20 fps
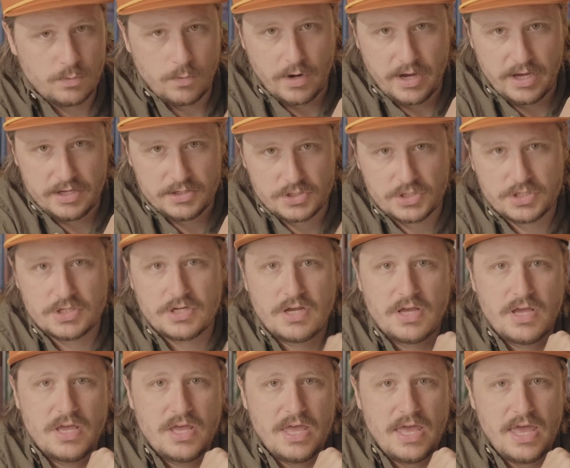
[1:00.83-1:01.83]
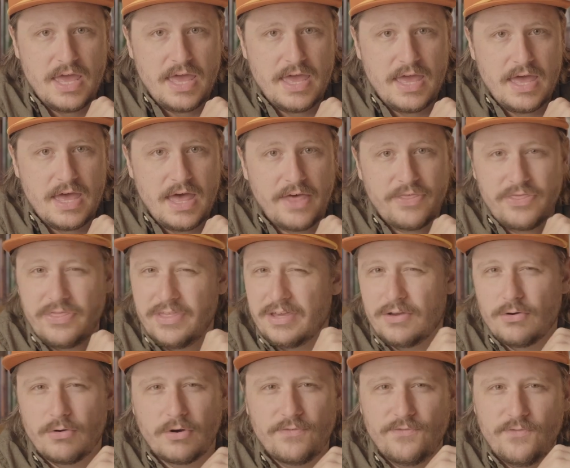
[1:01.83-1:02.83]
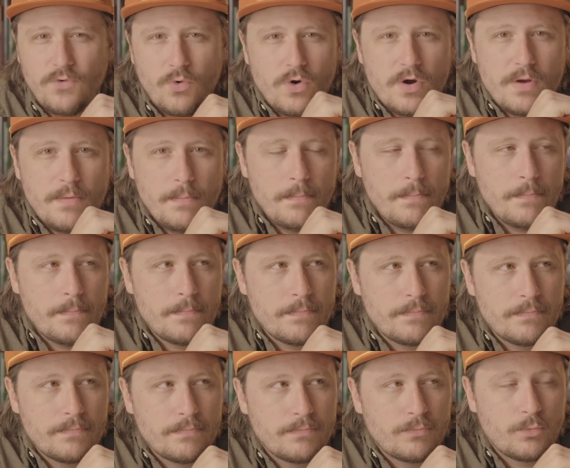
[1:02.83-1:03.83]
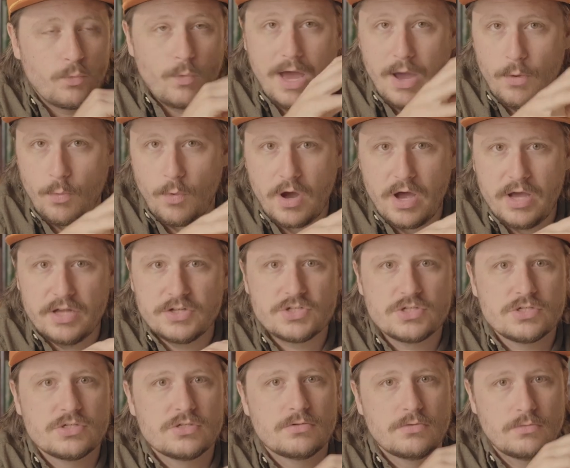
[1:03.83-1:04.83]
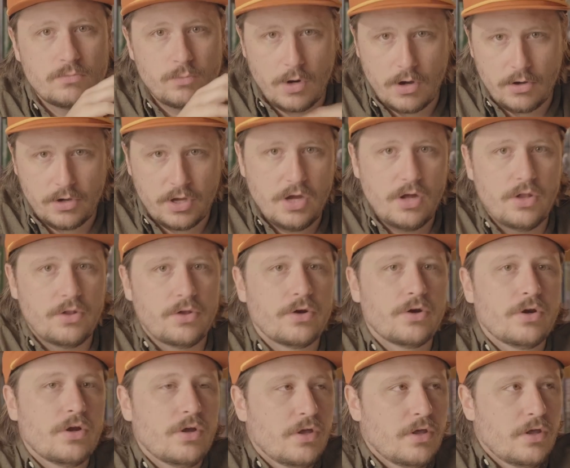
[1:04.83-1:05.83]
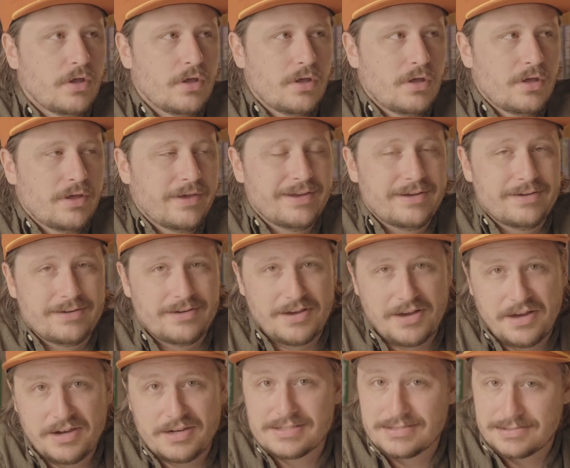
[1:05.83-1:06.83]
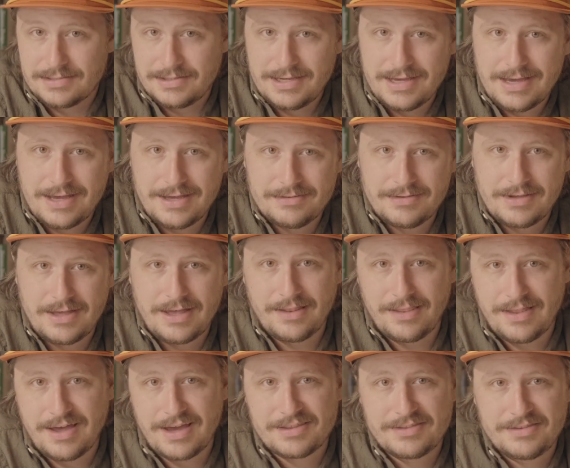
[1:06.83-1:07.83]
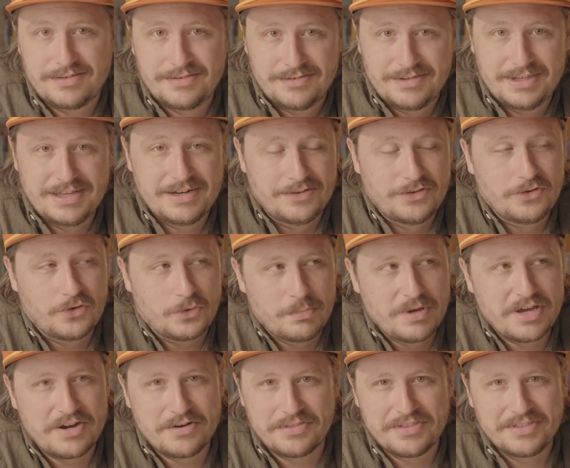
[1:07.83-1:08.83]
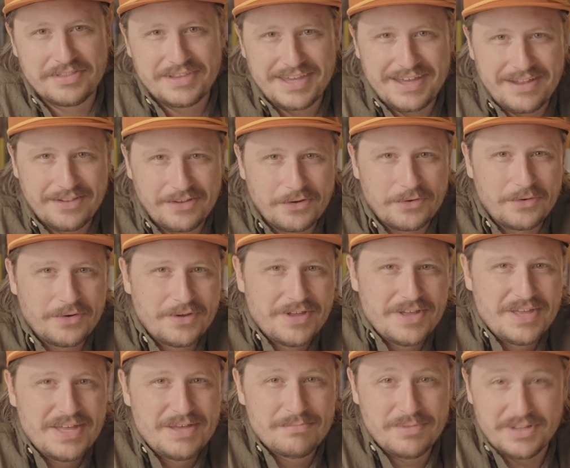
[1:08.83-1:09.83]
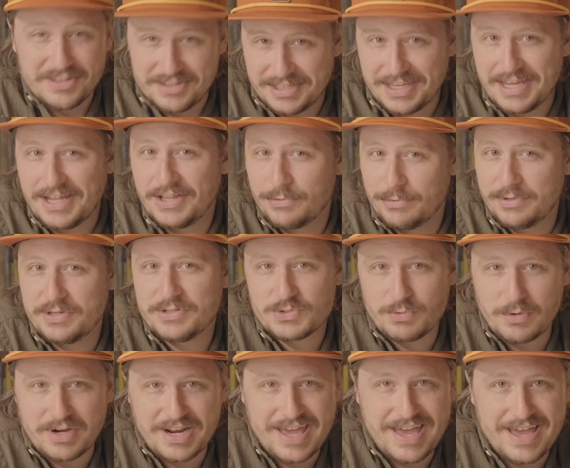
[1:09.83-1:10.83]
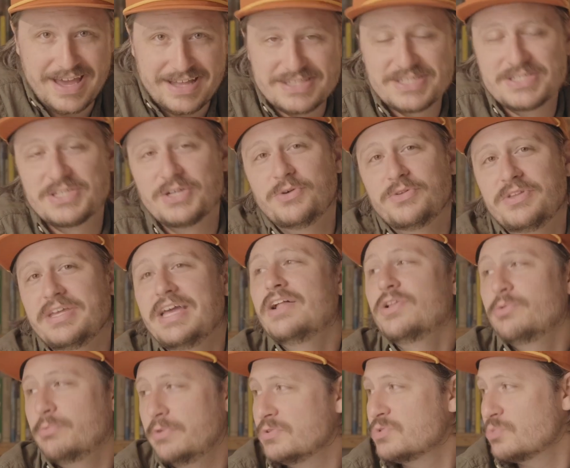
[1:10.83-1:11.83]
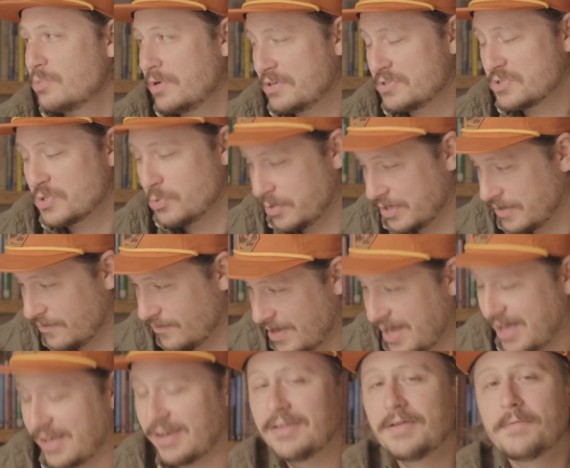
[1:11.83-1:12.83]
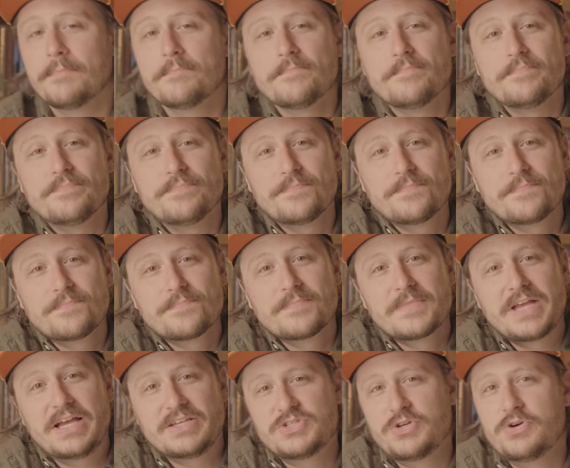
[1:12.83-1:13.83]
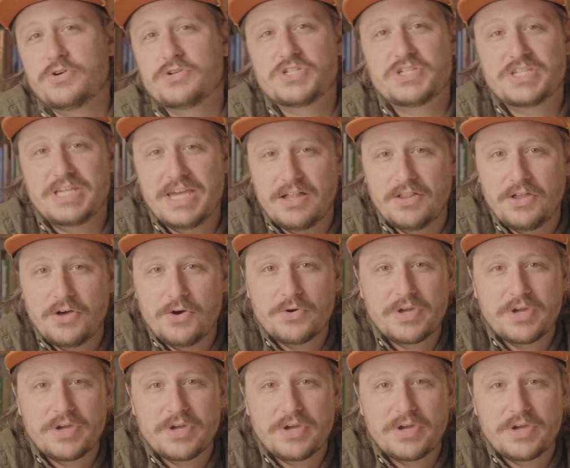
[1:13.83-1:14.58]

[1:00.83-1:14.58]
watch, I think on a forum, right watch, wrong color. And honestly, I like it a little better than the yellow. But the yellow one is what I had, so the yellow one is what I was going to find. I searched yellow